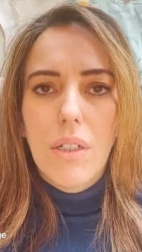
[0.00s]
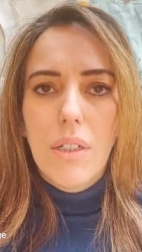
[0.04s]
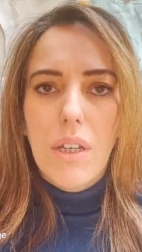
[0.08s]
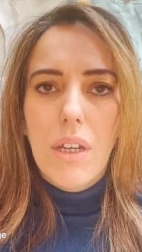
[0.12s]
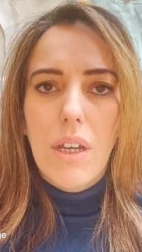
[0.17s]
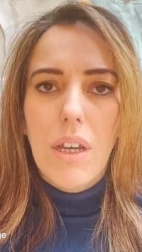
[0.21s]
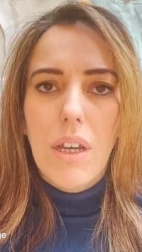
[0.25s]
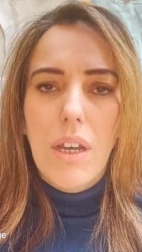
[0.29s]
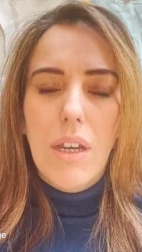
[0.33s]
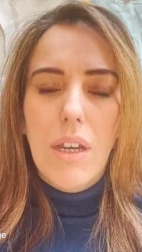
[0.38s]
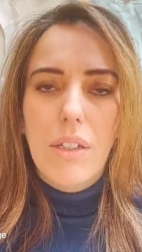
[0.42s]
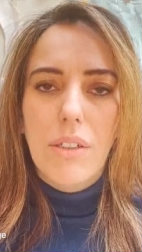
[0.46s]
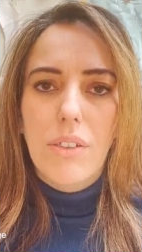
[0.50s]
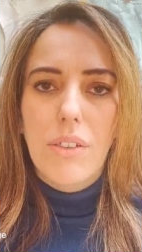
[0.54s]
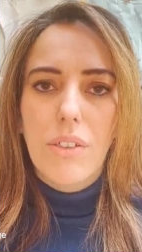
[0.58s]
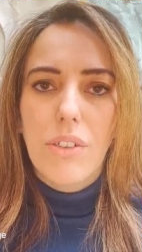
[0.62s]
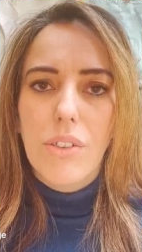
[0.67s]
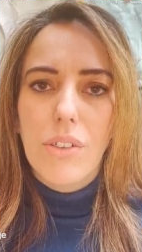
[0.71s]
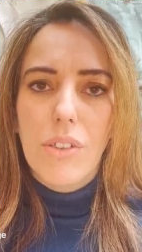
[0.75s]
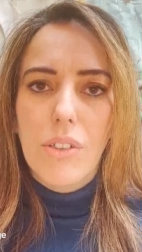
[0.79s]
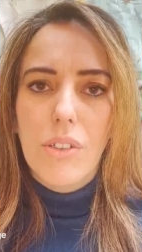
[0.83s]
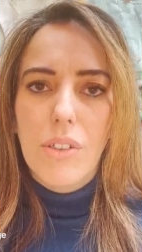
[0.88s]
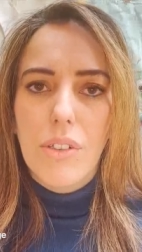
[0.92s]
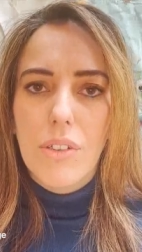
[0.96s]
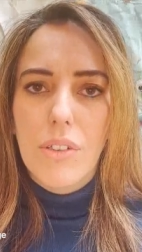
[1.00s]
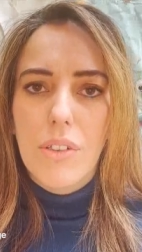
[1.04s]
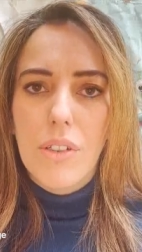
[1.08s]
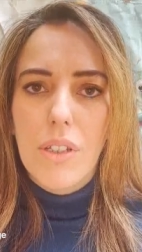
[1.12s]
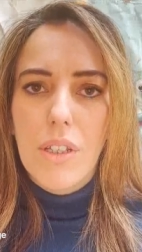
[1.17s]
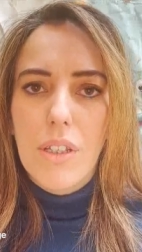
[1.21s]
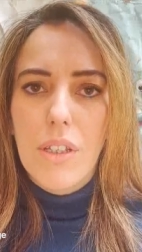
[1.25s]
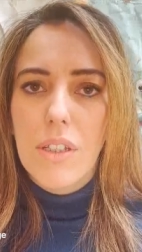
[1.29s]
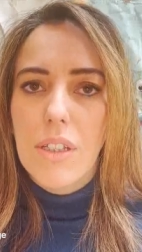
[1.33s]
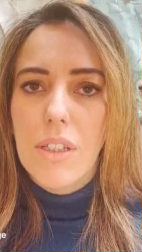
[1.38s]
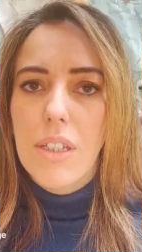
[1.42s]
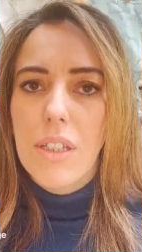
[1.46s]
and
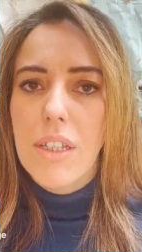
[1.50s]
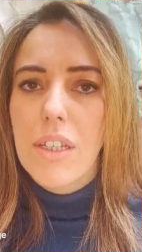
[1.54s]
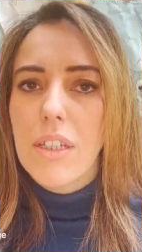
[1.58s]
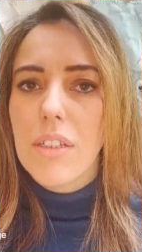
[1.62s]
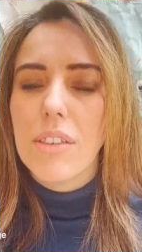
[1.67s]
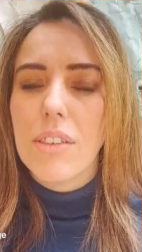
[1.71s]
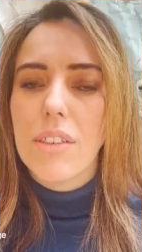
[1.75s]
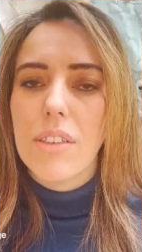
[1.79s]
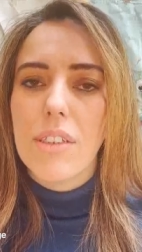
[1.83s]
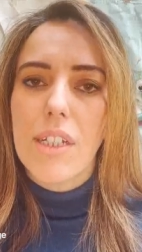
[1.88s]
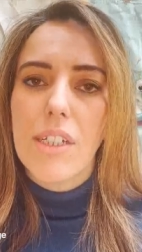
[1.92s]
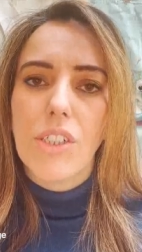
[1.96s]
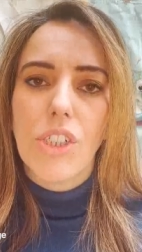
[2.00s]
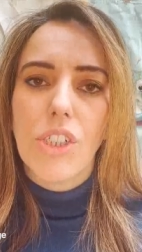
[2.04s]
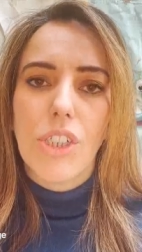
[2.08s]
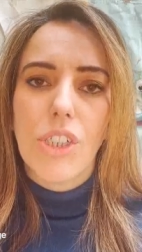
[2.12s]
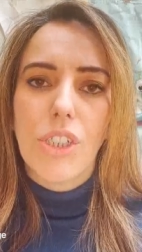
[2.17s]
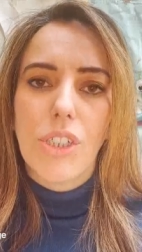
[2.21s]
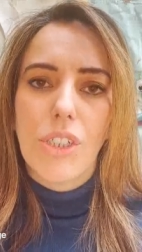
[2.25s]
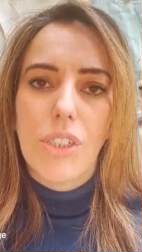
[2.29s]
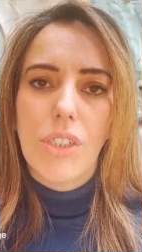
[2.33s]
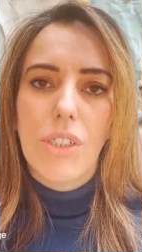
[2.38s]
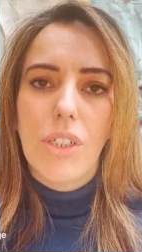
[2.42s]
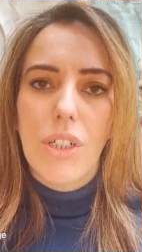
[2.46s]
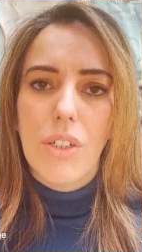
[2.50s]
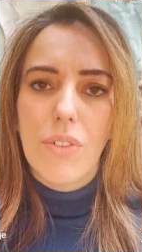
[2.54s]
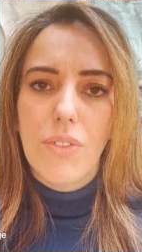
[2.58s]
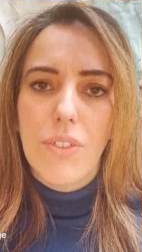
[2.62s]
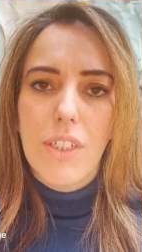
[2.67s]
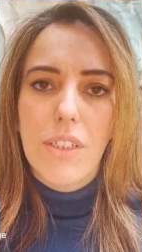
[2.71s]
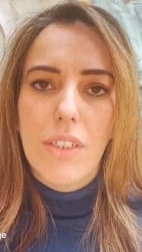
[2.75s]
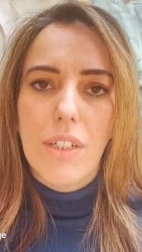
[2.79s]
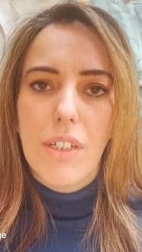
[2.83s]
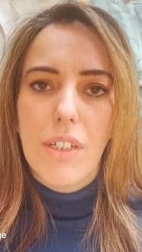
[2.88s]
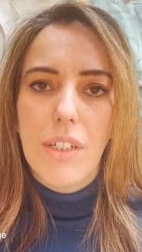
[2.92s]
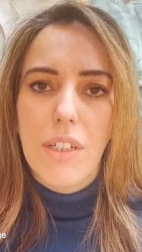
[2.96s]
the illegal detention of
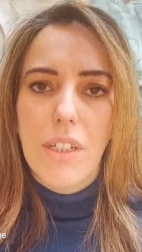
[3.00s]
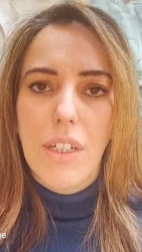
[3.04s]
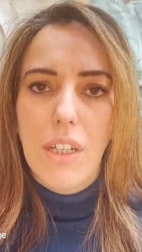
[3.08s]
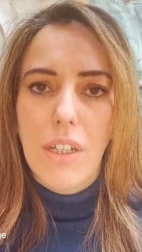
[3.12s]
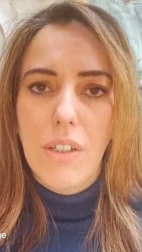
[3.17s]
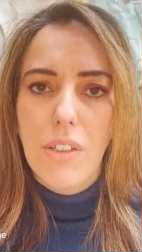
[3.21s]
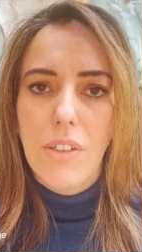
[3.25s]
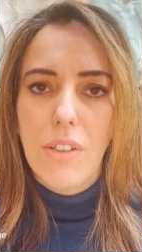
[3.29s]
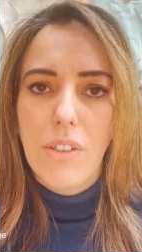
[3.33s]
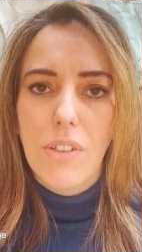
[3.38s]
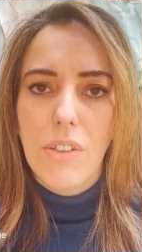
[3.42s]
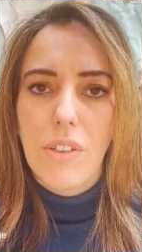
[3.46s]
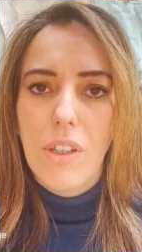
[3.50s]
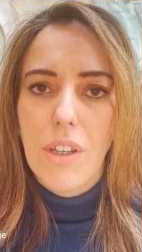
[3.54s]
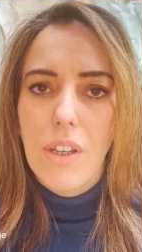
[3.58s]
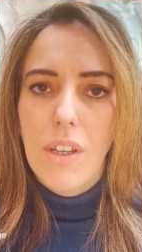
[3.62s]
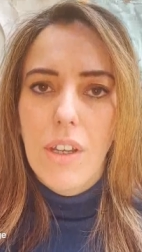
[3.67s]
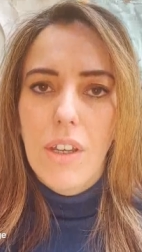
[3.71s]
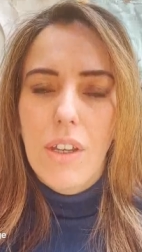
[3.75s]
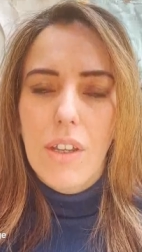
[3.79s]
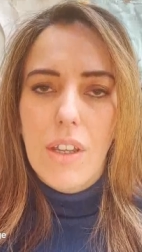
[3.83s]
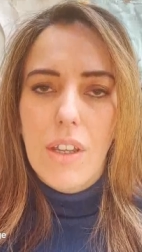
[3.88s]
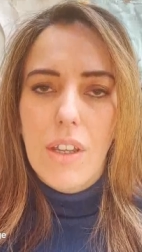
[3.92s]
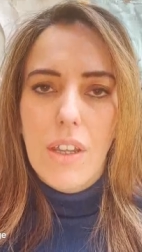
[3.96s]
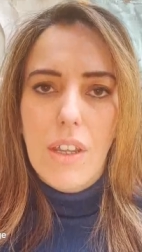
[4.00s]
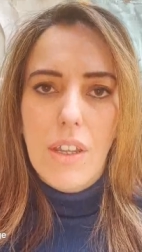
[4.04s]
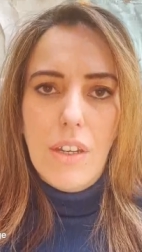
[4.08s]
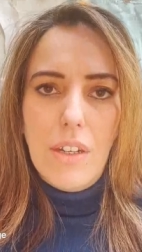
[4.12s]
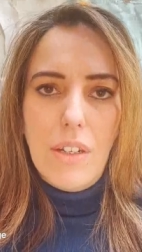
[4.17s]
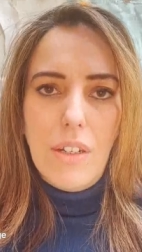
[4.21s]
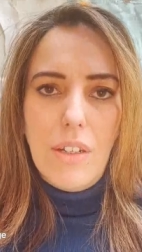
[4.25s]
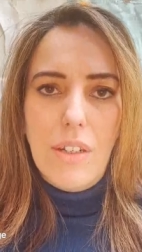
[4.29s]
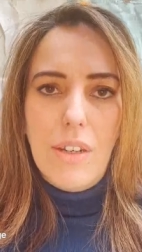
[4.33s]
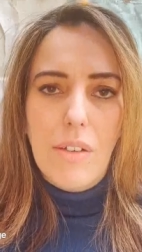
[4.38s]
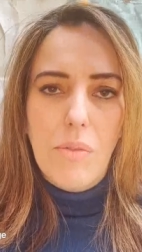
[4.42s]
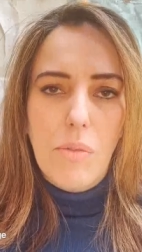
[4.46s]
detainees
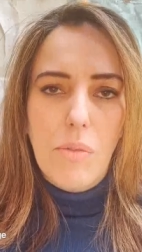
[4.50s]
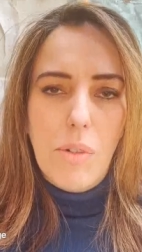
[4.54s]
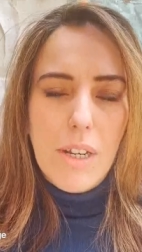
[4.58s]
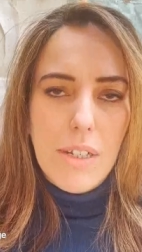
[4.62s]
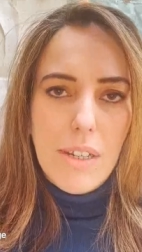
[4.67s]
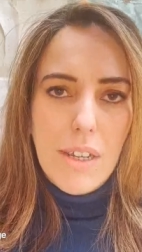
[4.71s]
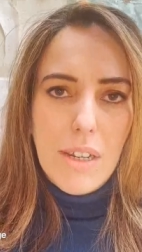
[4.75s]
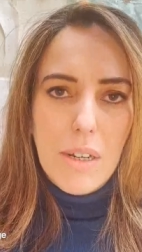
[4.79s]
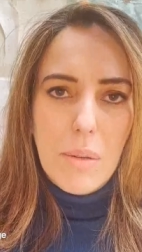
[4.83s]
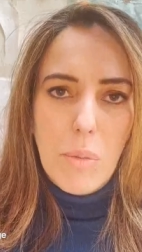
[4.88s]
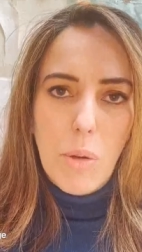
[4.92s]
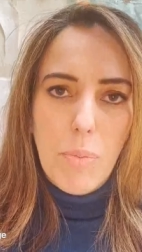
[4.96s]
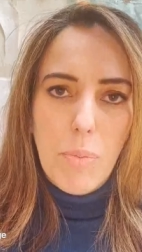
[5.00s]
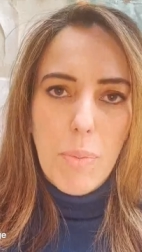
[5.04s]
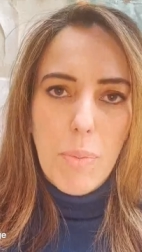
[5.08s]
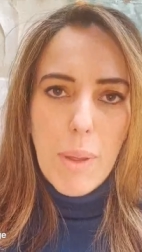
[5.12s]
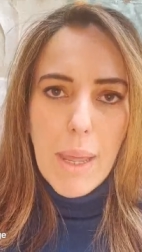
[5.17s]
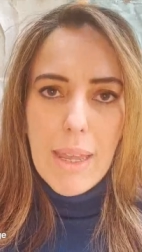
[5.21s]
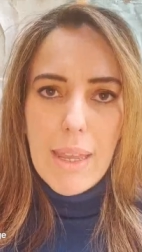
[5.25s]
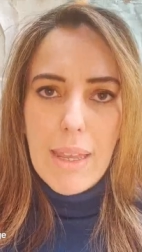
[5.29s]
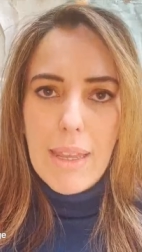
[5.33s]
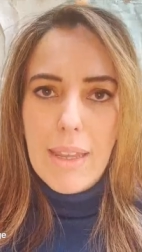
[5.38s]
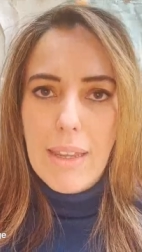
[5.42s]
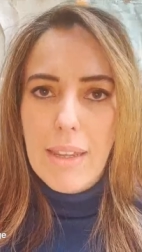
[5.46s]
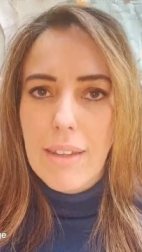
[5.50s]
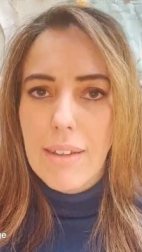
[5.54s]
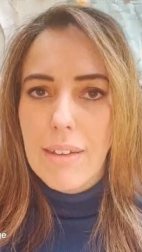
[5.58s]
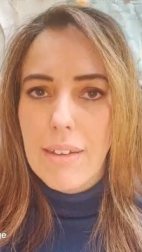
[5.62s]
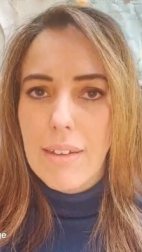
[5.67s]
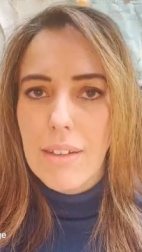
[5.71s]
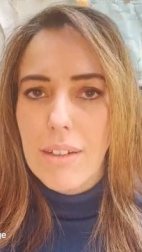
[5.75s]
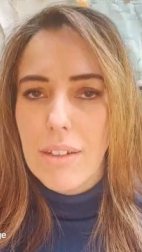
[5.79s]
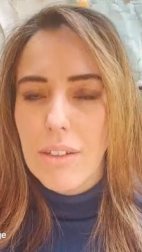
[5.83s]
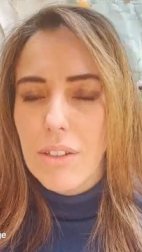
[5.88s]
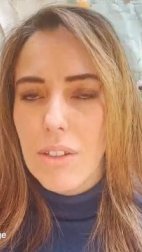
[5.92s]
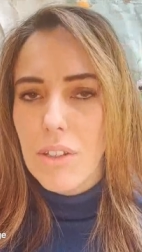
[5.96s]
in Guantanamo Bay,
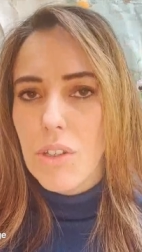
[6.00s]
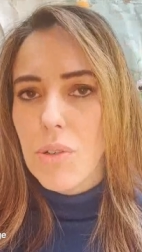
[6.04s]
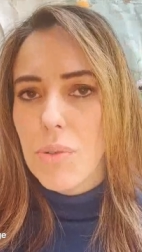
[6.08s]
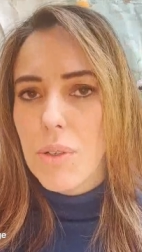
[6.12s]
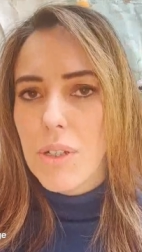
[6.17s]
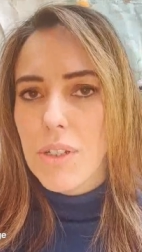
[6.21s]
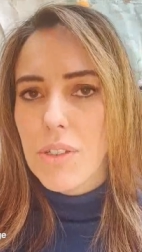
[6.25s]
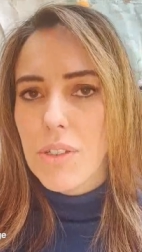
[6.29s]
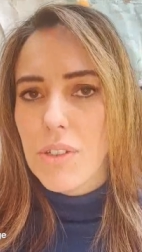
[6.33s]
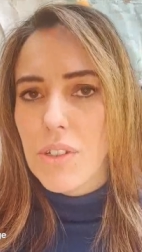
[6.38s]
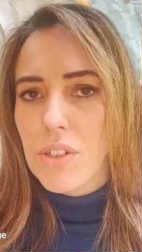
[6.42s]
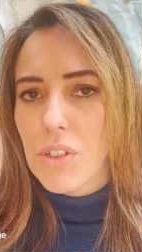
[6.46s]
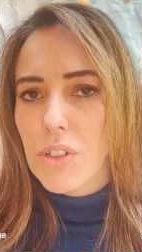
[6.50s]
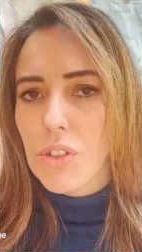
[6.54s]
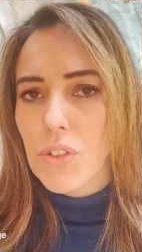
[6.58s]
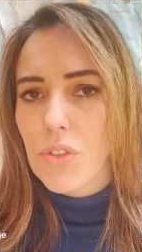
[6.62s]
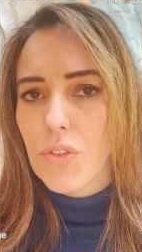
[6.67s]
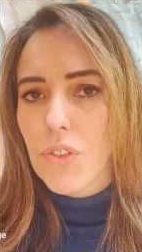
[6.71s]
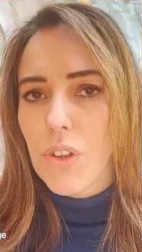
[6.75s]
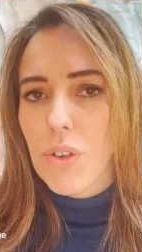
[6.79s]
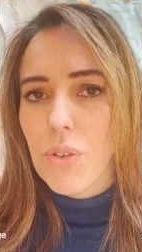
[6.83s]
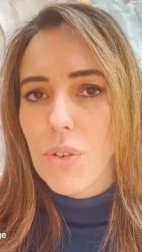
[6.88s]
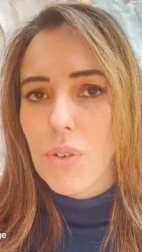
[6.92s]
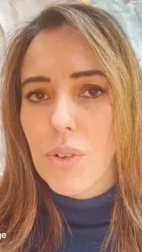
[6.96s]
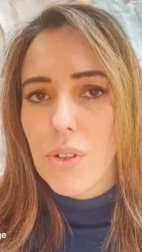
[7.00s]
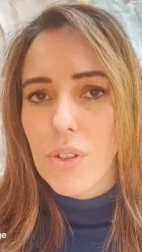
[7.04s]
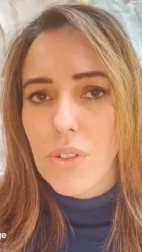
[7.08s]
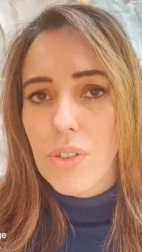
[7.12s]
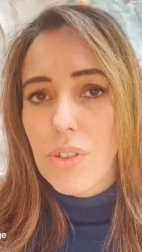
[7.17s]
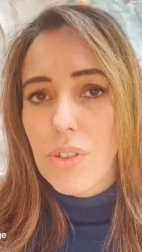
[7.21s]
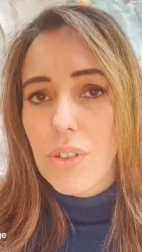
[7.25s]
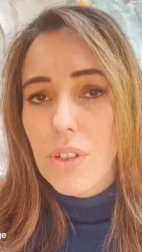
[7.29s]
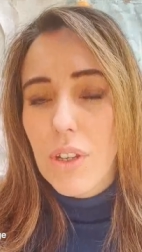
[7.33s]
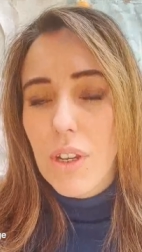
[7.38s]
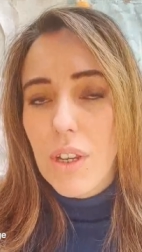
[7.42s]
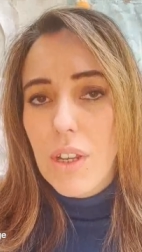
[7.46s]
and the US
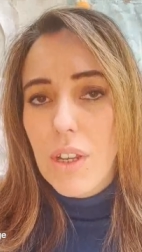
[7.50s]
interference,